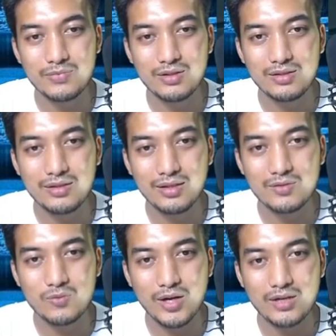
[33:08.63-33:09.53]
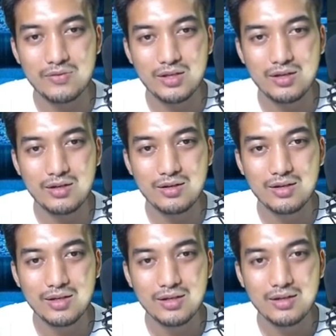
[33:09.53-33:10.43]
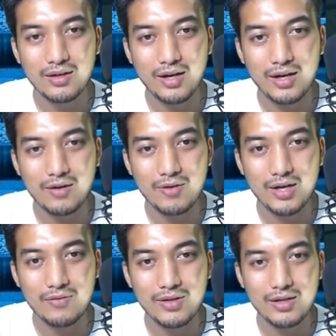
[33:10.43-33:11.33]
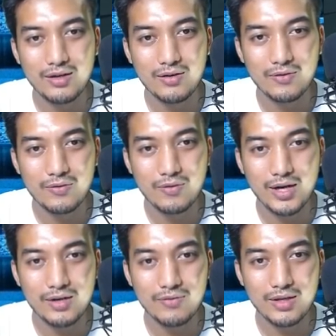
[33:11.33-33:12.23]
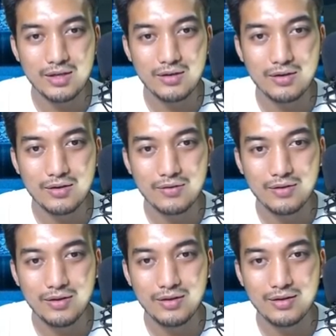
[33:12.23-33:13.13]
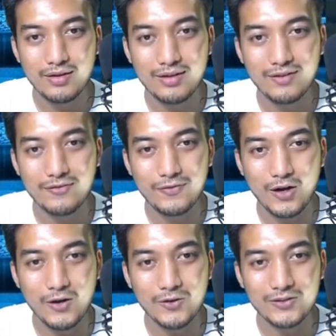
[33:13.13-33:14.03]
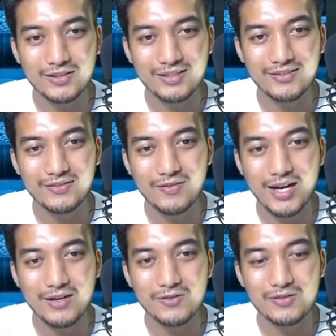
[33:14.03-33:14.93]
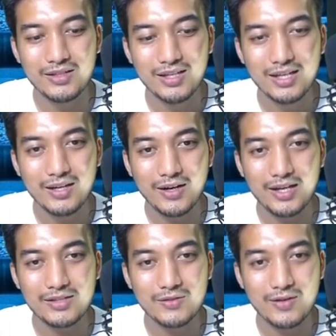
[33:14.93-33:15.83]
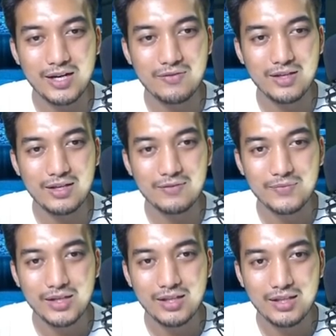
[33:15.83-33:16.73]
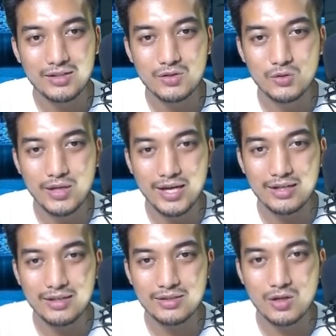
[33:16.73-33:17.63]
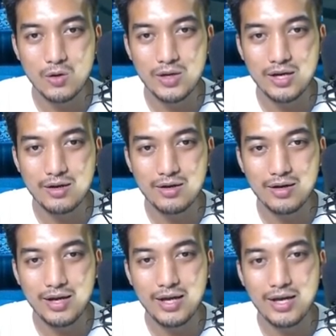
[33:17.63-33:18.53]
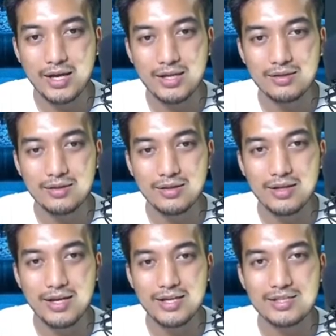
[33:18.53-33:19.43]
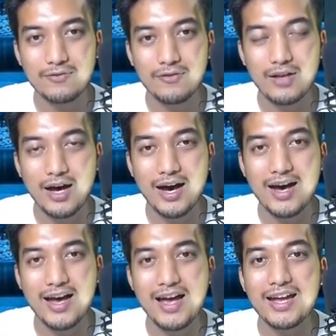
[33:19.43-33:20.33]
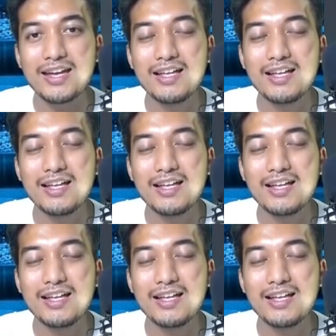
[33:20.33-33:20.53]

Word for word: this things right over here. Okay, right over there, right over there. Uh-huh. Oh, wow. Okay, so right over there. Let's do that. Let's go here and let's fly.